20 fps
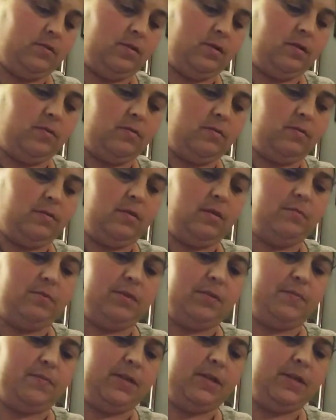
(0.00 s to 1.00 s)
So
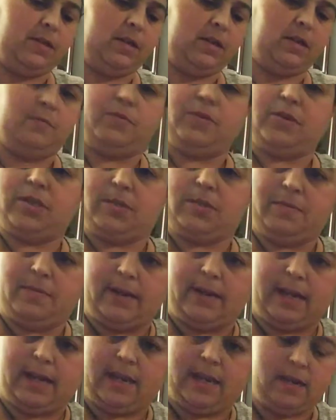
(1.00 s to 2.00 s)
it's basically going to put some in
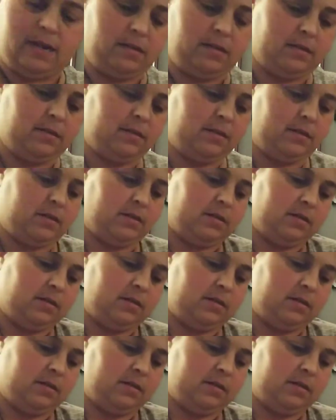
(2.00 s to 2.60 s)
my hand